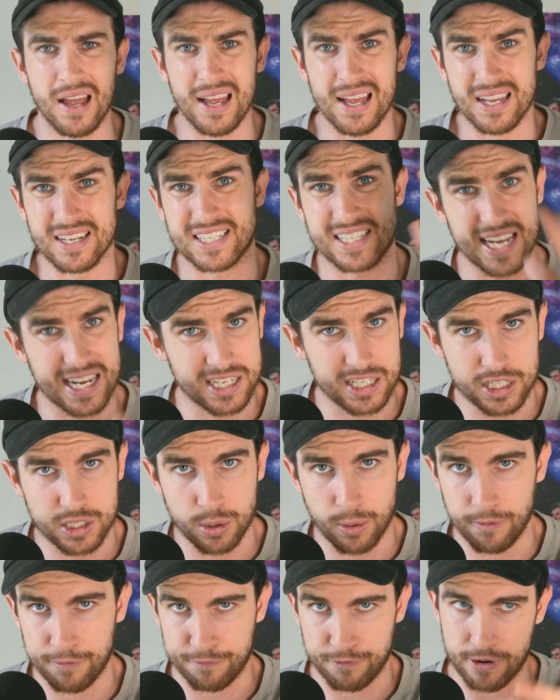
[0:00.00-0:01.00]
Send it to
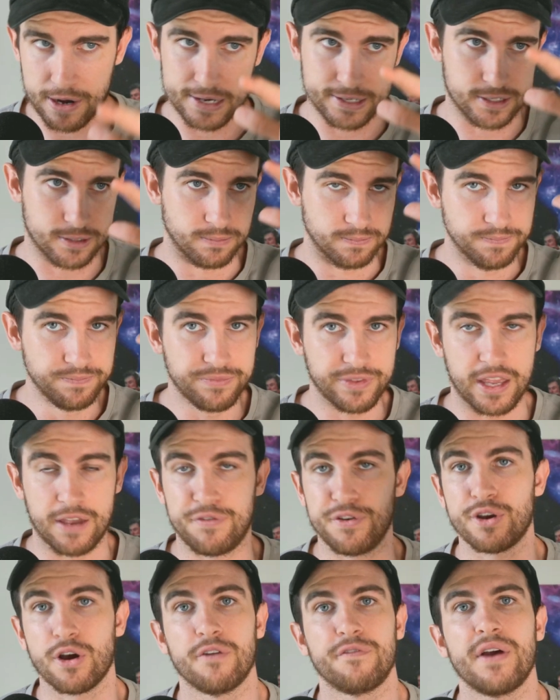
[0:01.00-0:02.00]
a friend if you
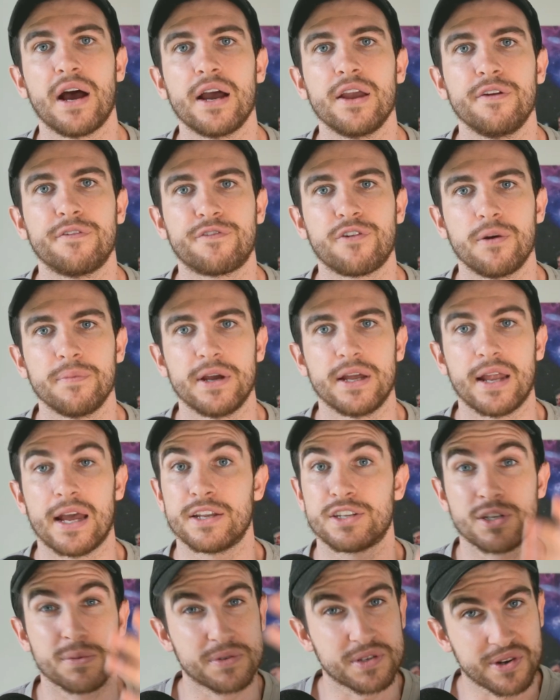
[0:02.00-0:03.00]
got value from it, and
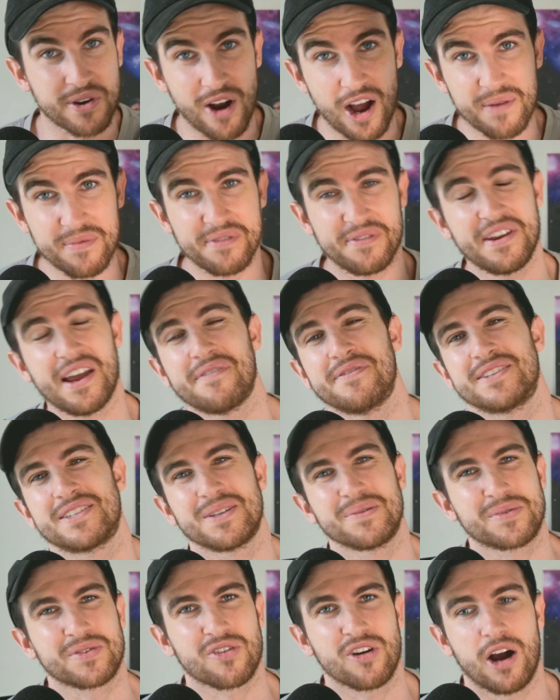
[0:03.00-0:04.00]
subscribe if you haven't
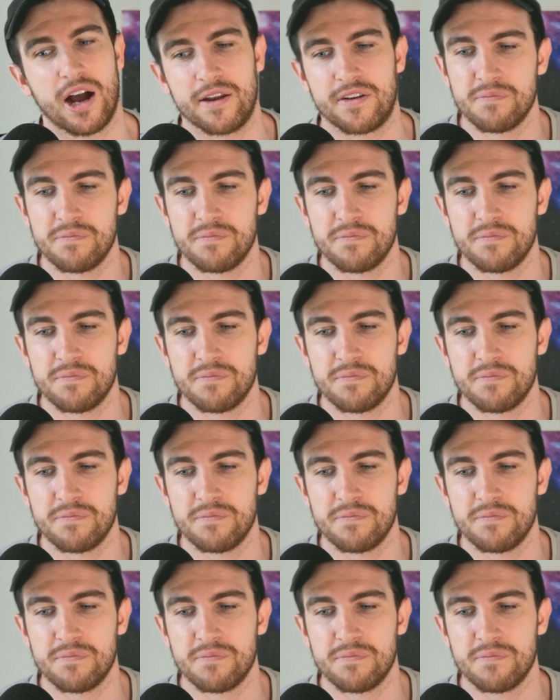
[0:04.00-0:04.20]
subscribed.